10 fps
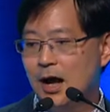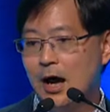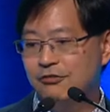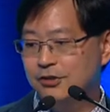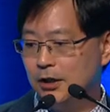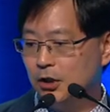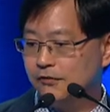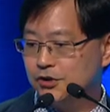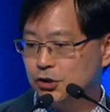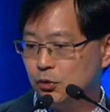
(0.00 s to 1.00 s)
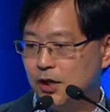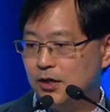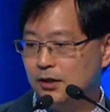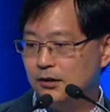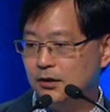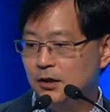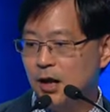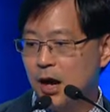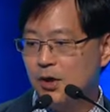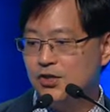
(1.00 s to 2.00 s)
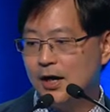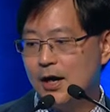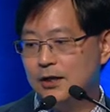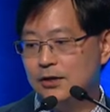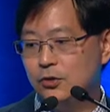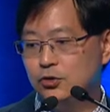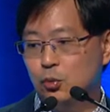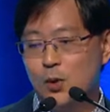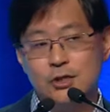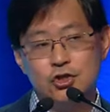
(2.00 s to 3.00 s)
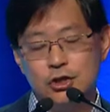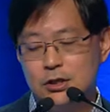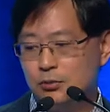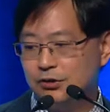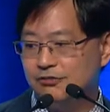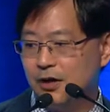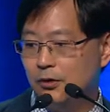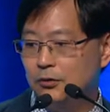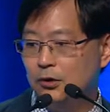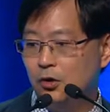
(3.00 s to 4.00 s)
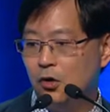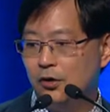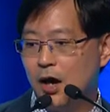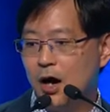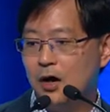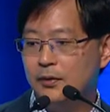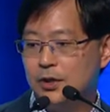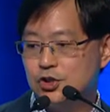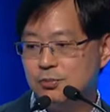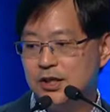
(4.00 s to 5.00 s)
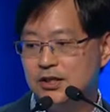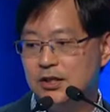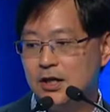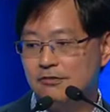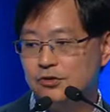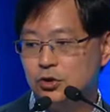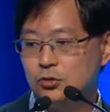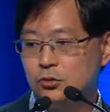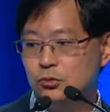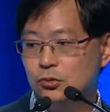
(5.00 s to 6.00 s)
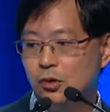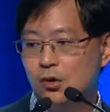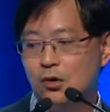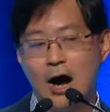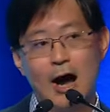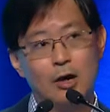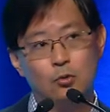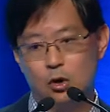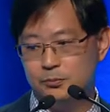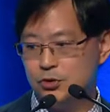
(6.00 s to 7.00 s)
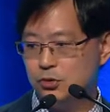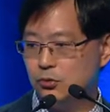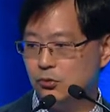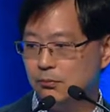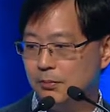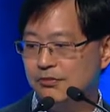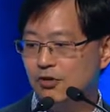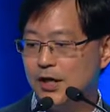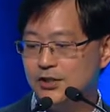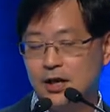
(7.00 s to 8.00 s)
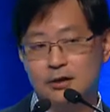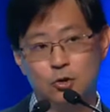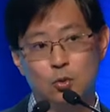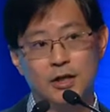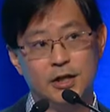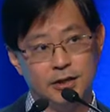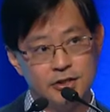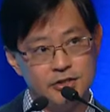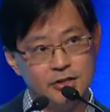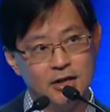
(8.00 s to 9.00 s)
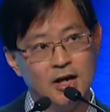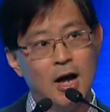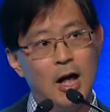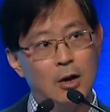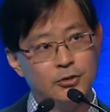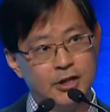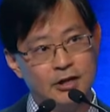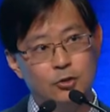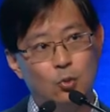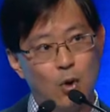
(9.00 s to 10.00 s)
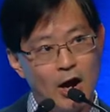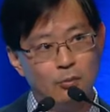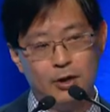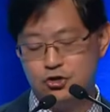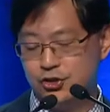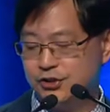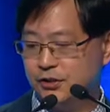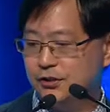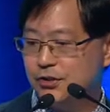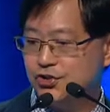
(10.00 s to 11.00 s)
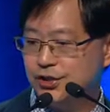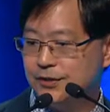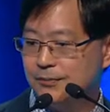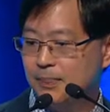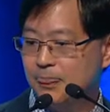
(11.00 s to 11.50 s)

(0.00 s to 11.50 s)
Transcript: After a lot of screening, I want to highlight you to one gene that we found called RHBDF2 or IROM2. Before I tell you what it is, I'll tell you why we're interested in this gene.